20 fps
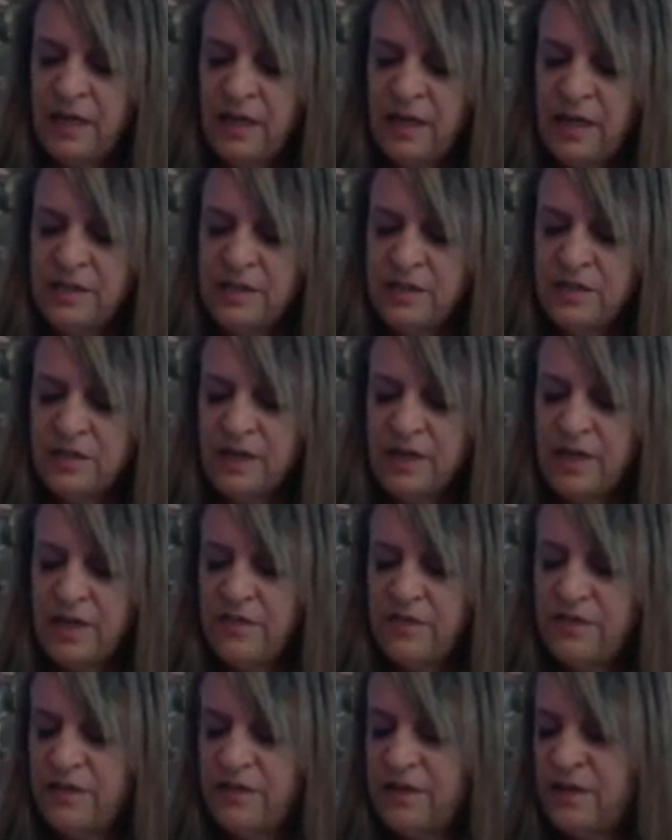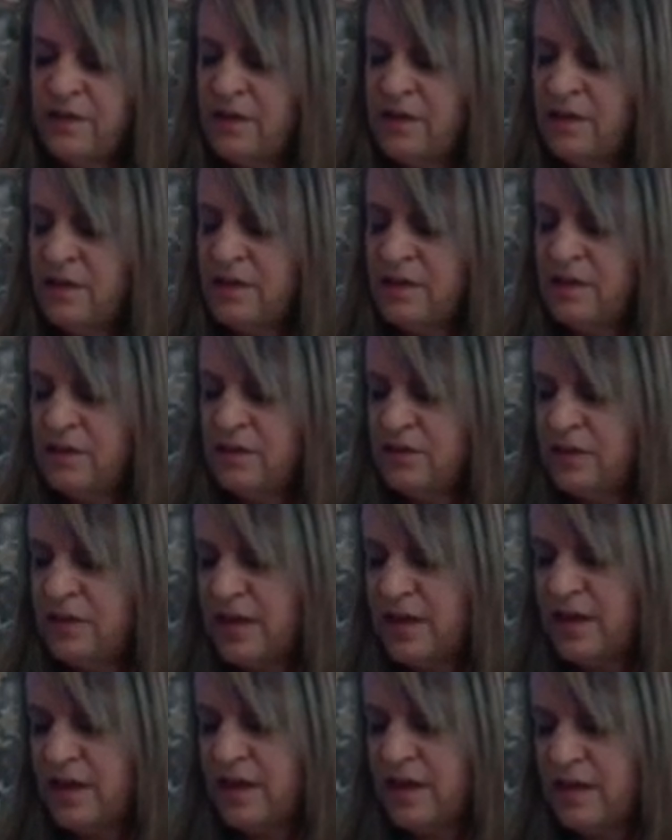I don't have
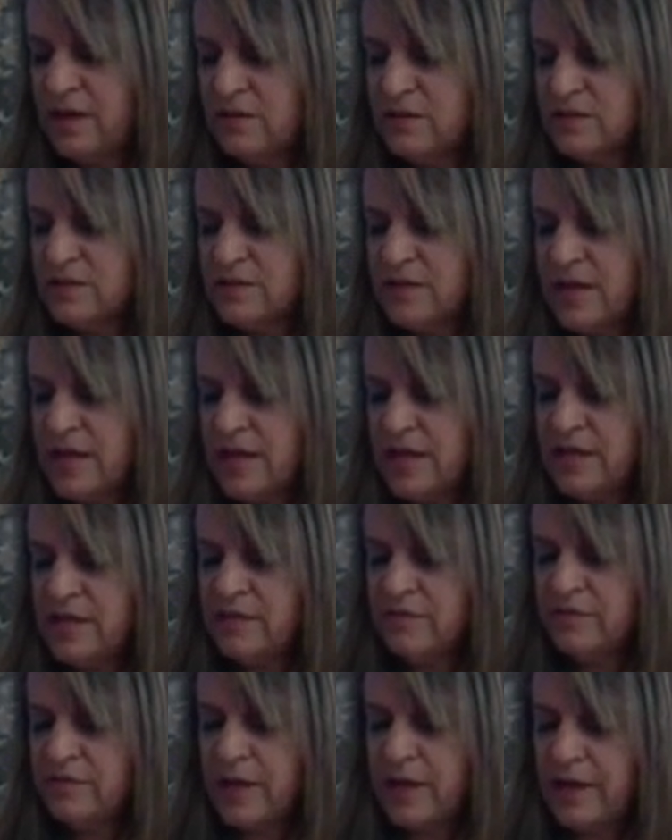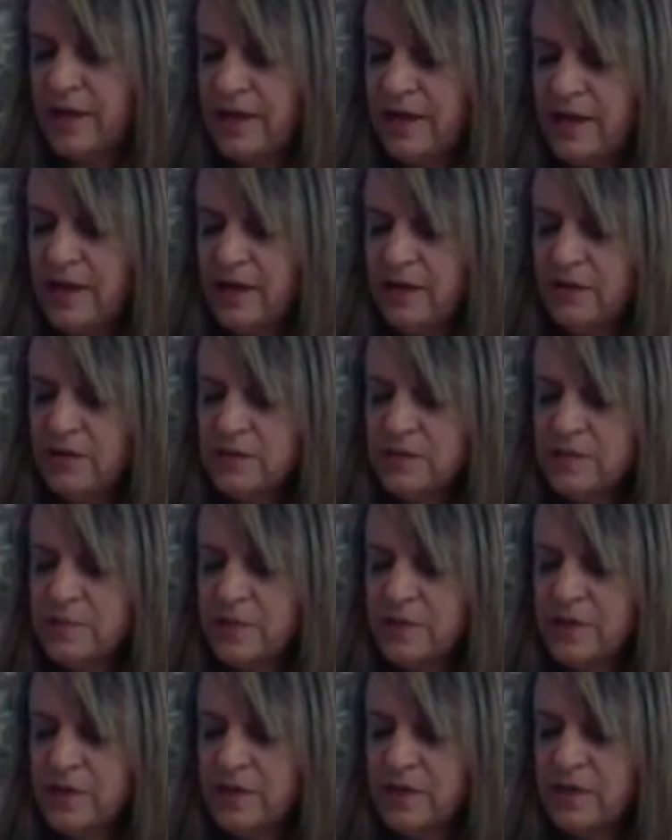internet outside of my house,
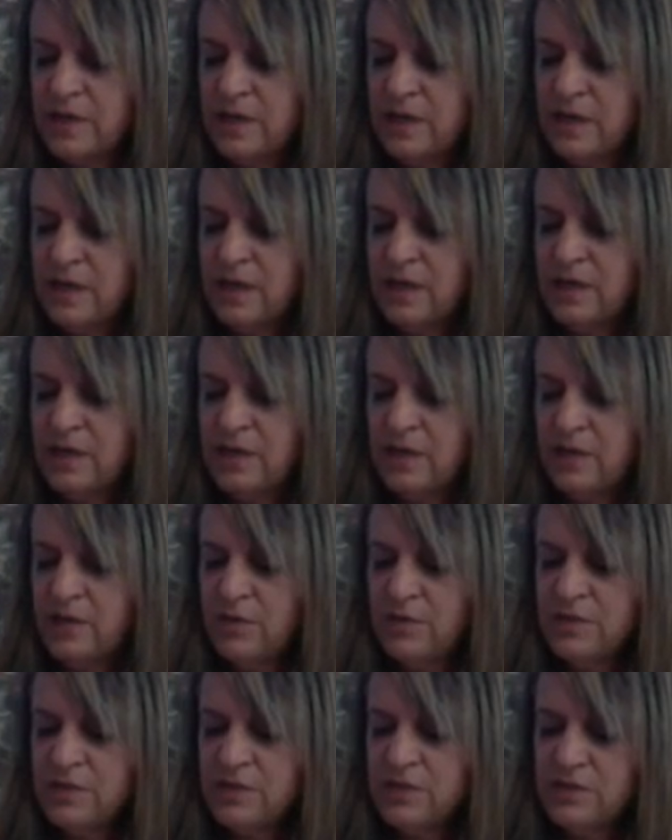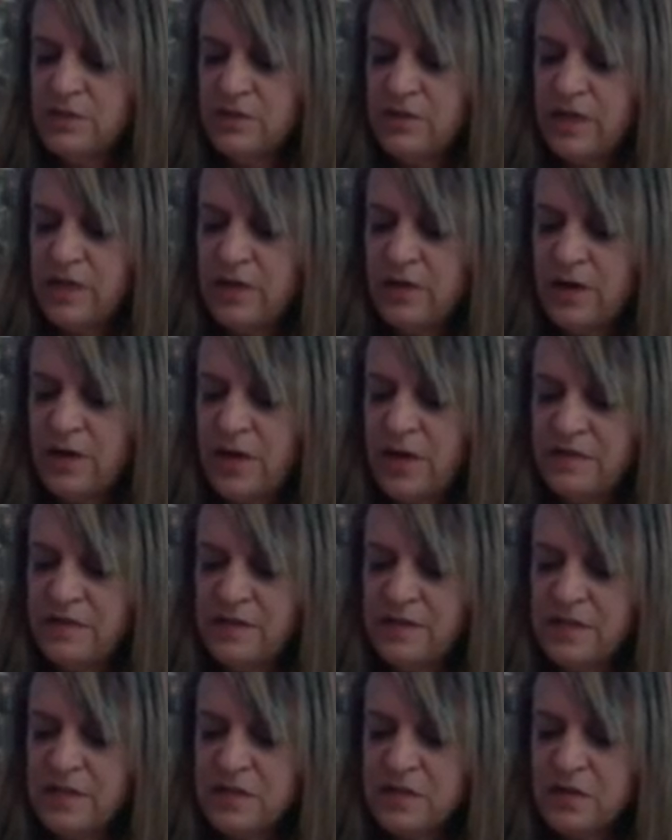but, you know, once you get off
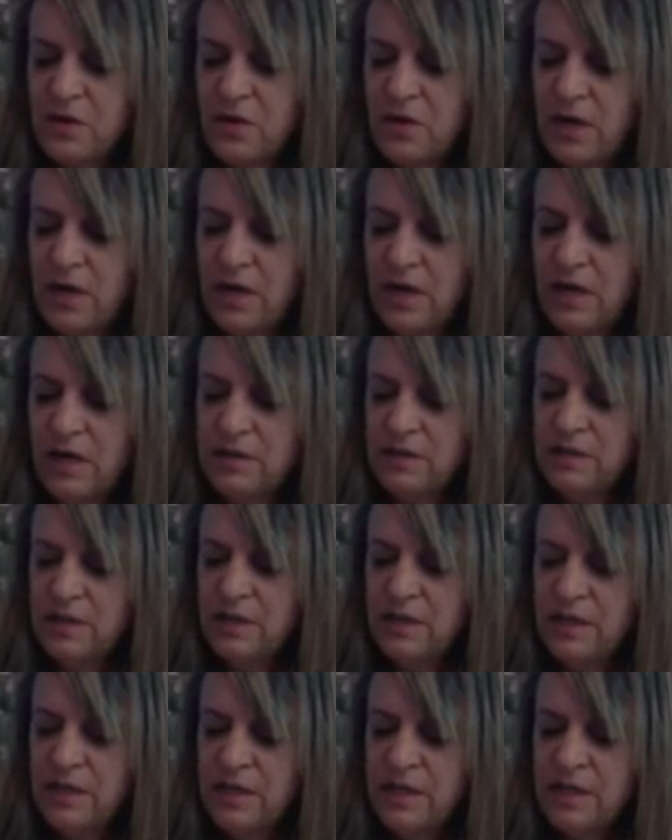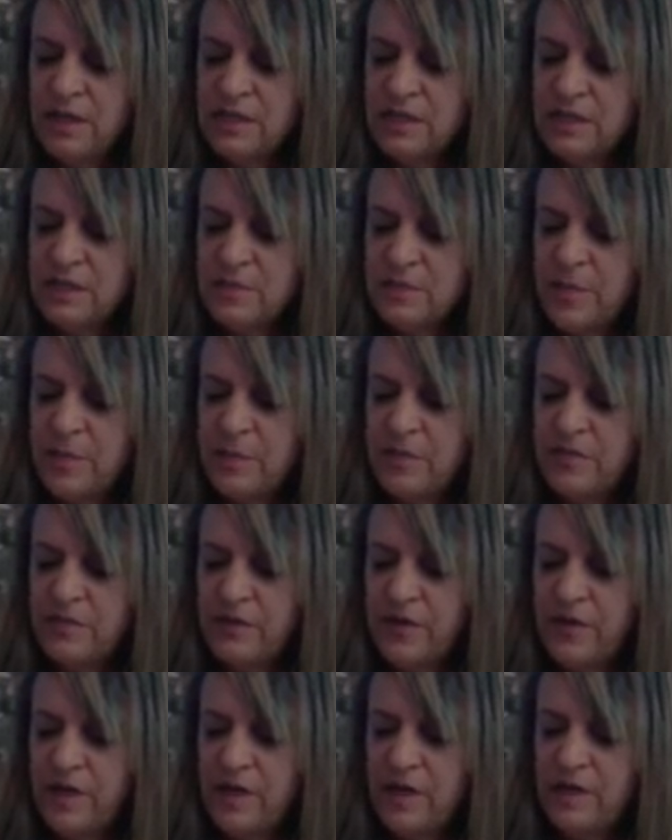of this call, it just might be
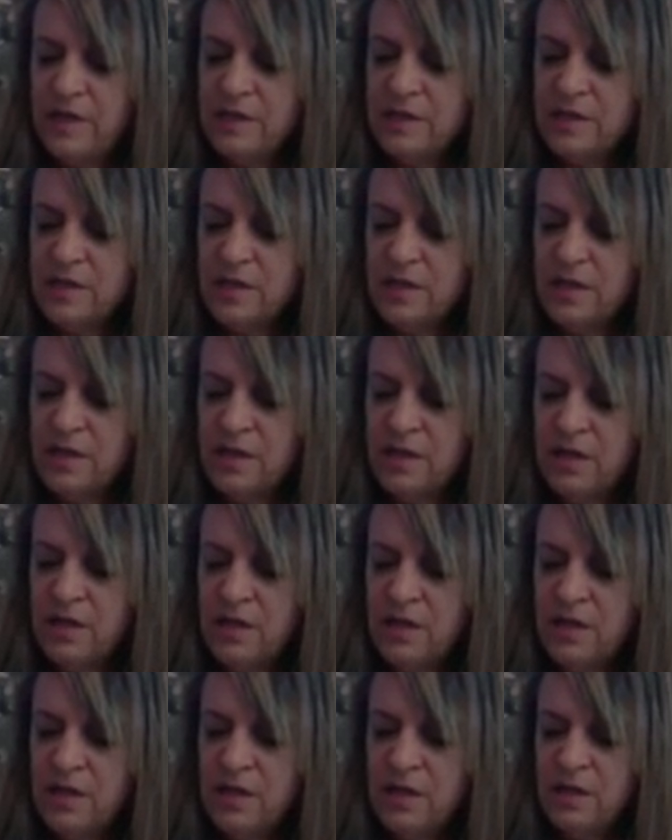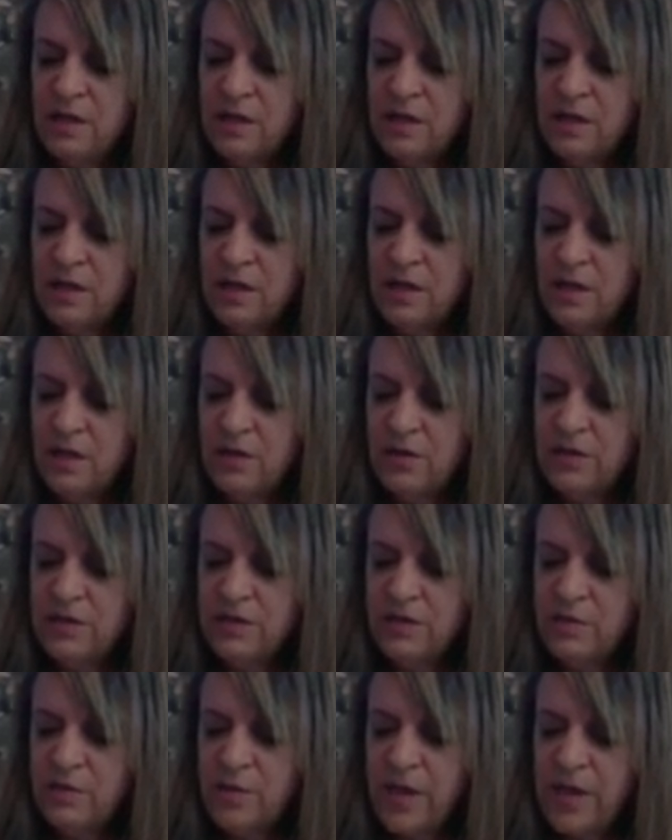fun to go in
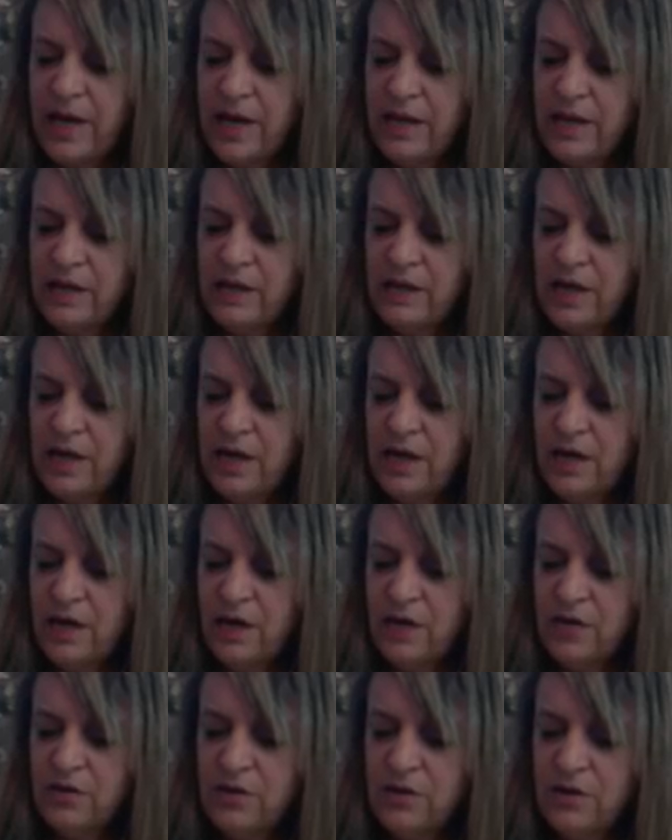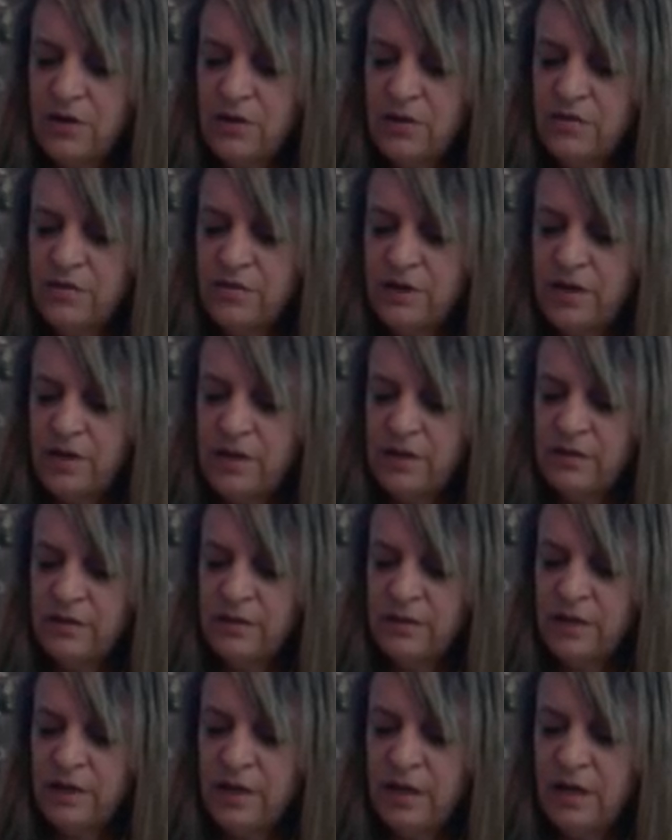your backyard or front
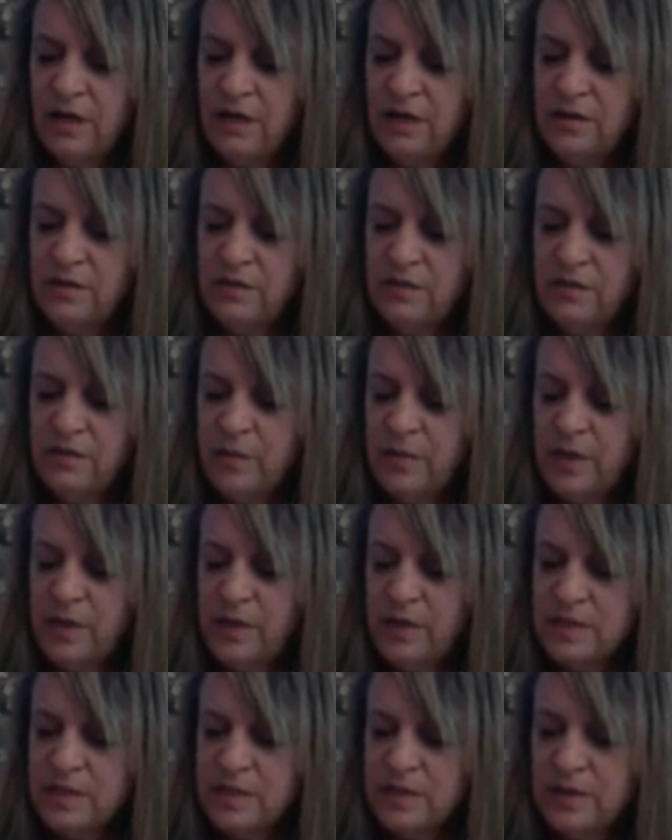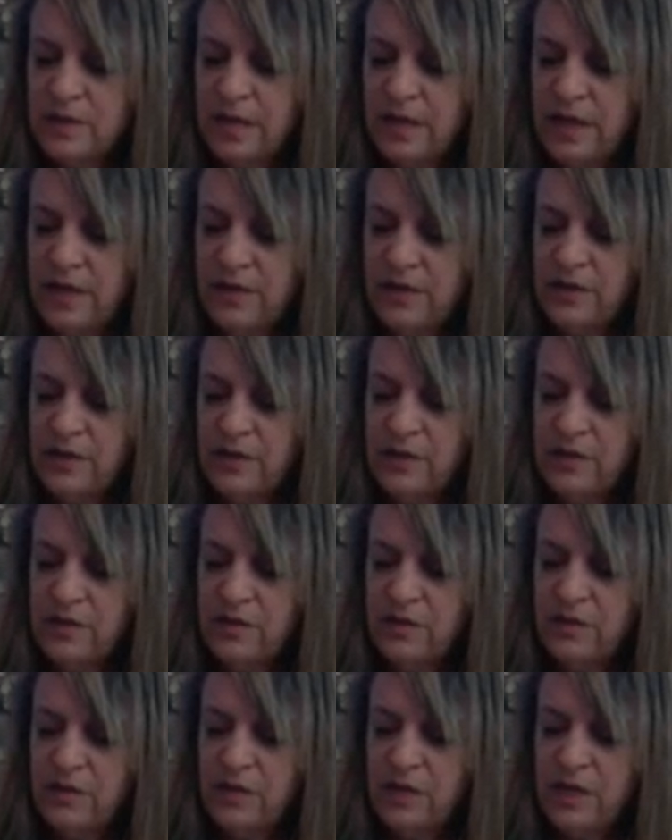yard if your parents allow
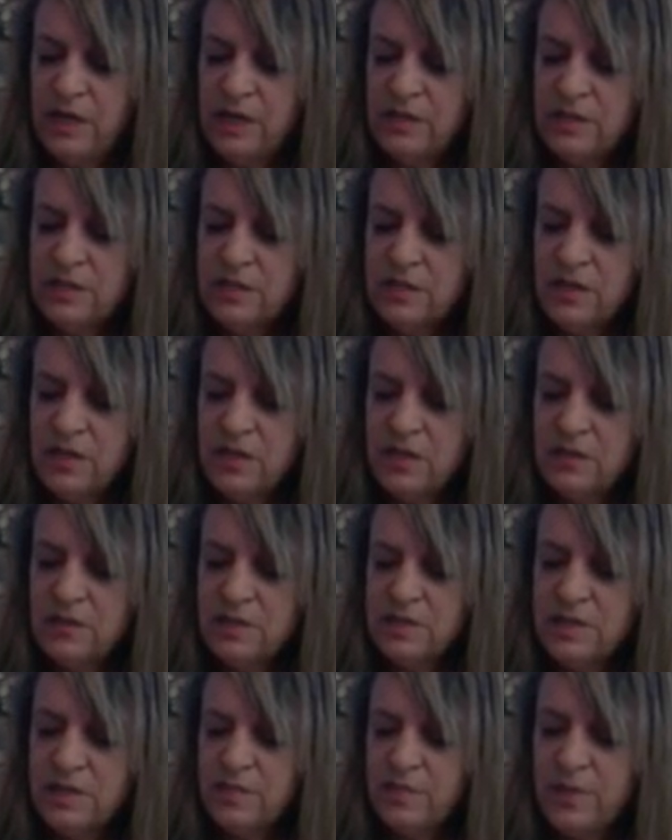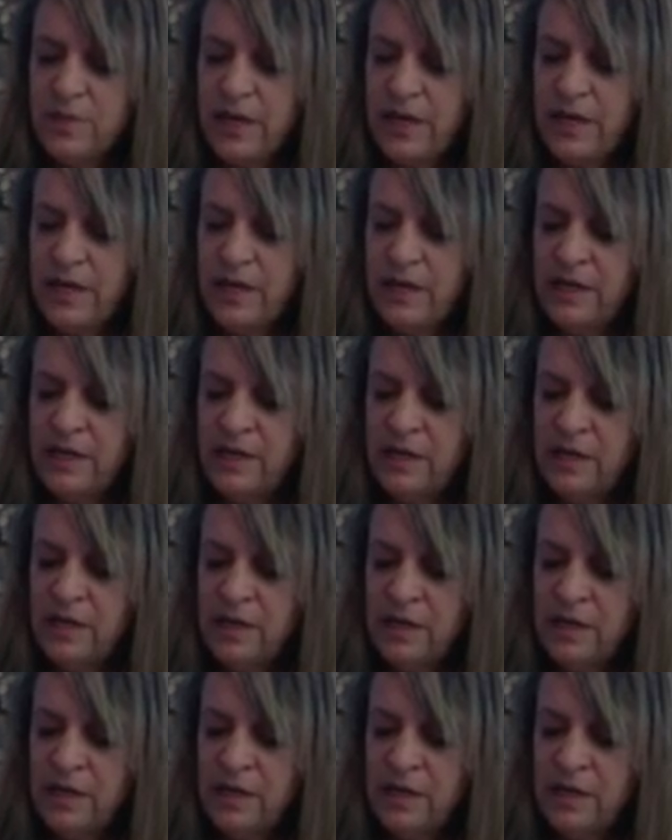you, and just go sit by